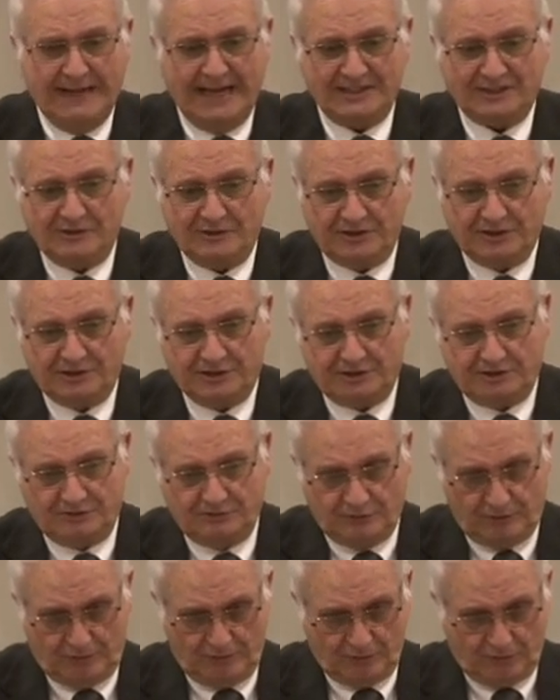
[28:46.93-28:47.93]

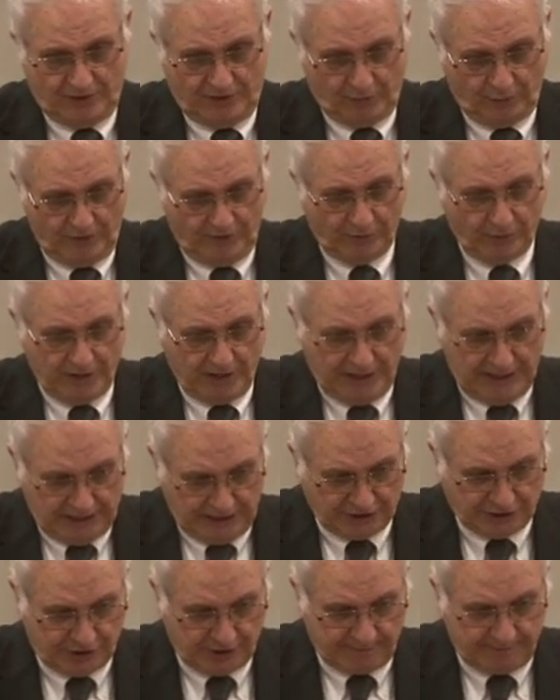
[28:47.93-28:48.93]
That's when we were in
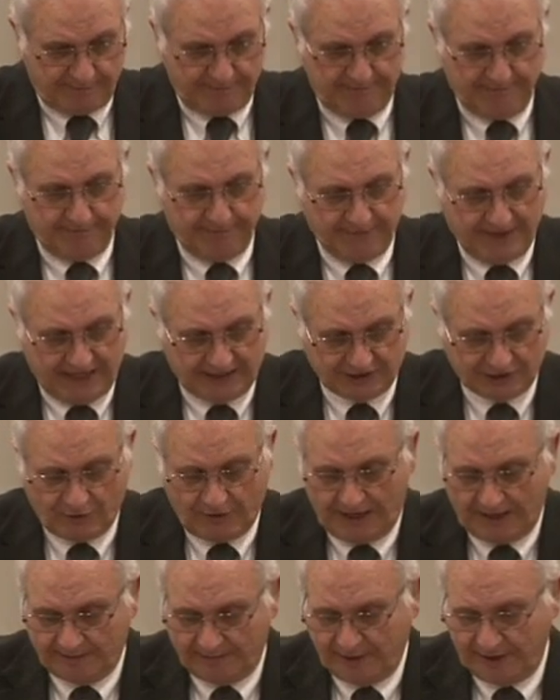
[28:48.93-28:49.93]
Egypt, that's
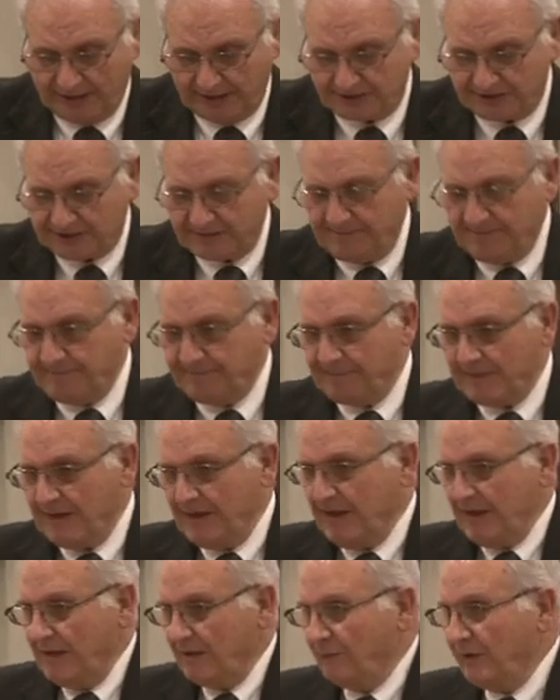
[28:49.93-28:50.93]
quite a place.
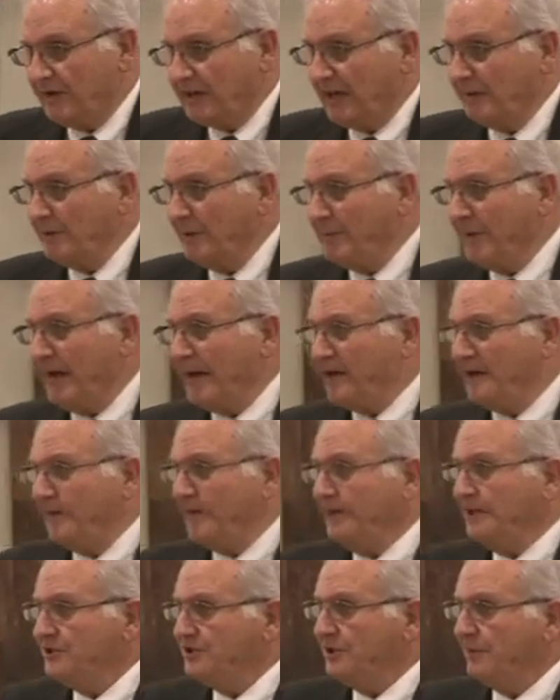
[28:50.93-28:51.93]
We came up out
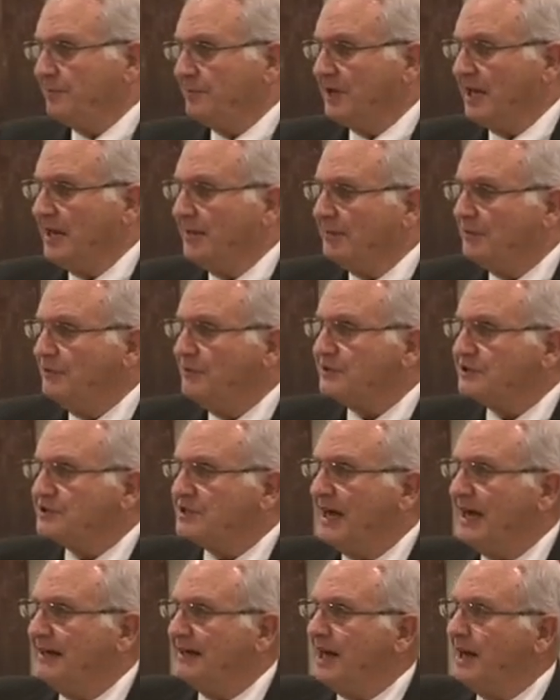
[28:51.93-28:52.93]
of Egypt, came through the
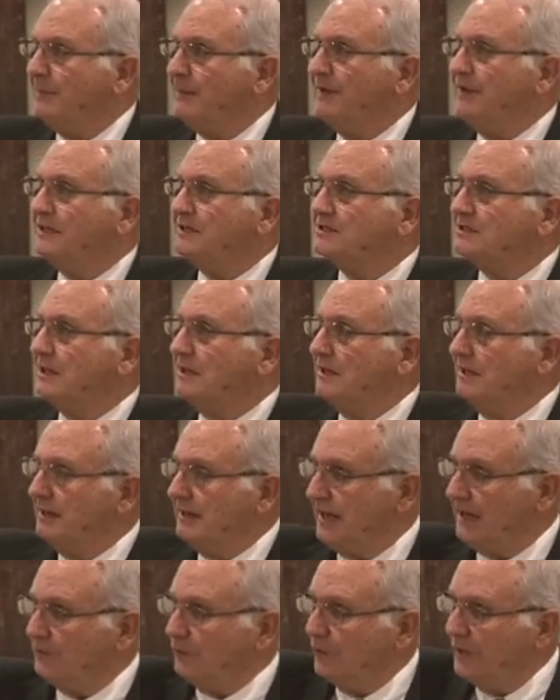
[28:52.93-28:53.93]
Sinai
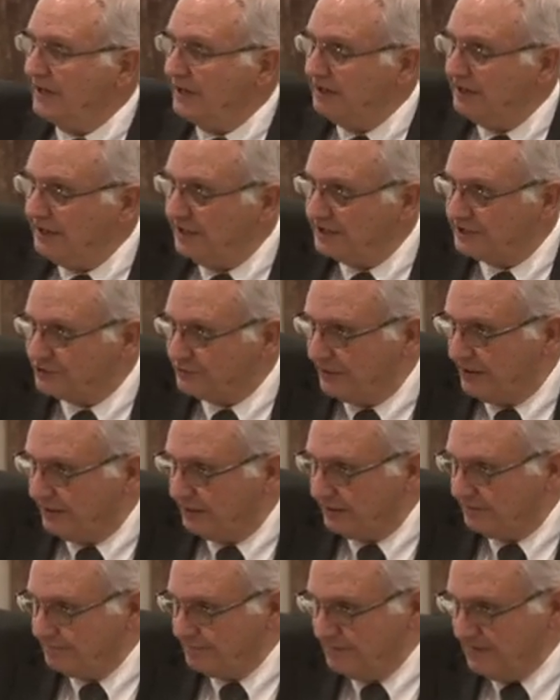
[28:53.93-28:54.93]
Peninsula, and went into
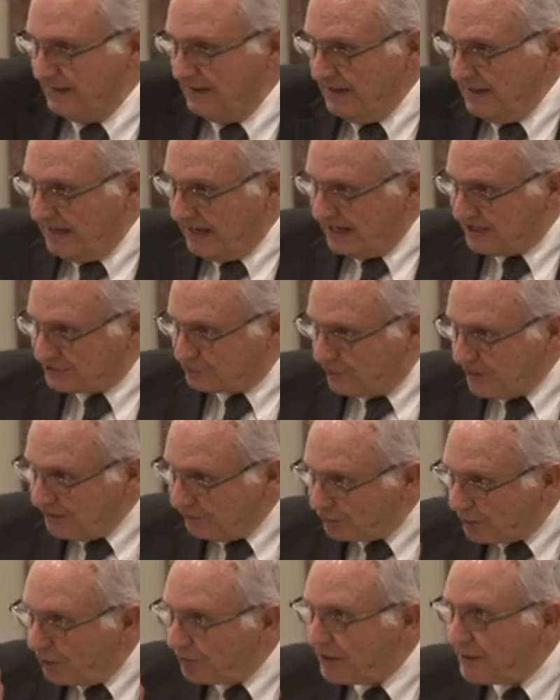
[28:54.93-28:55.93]
Israel. As
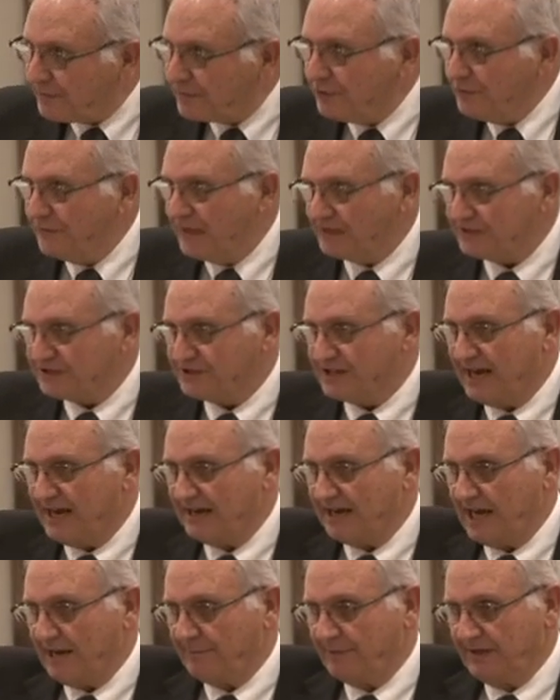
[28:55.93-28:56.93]
we rode up through that
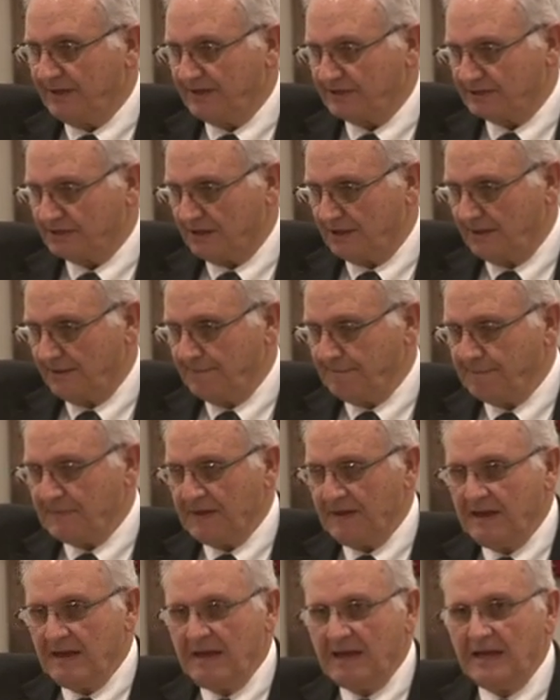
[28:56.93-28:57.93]
Sinai Peninsula,
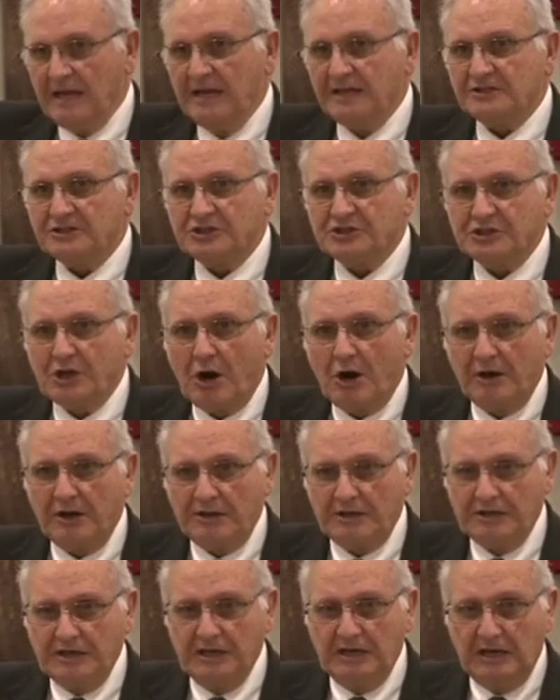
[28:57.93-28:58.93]
it
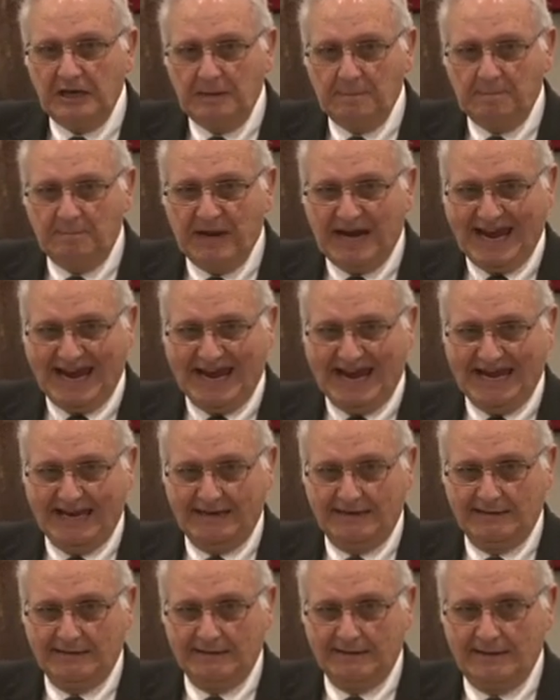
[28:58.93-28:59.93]
started getting
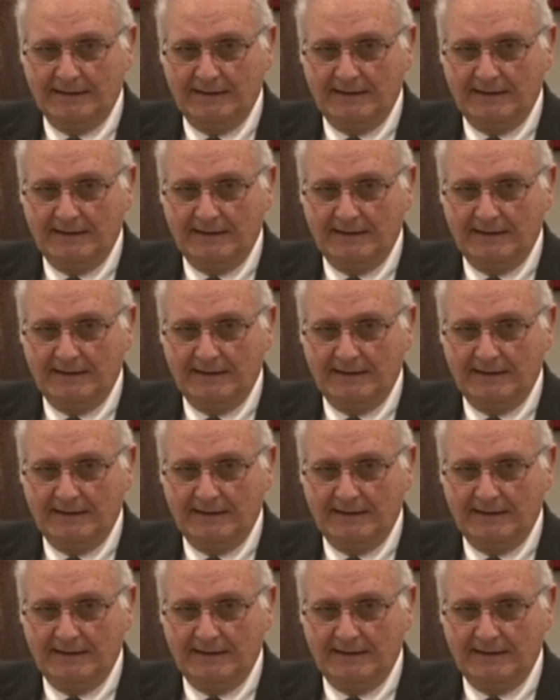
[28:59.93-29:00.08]
bad.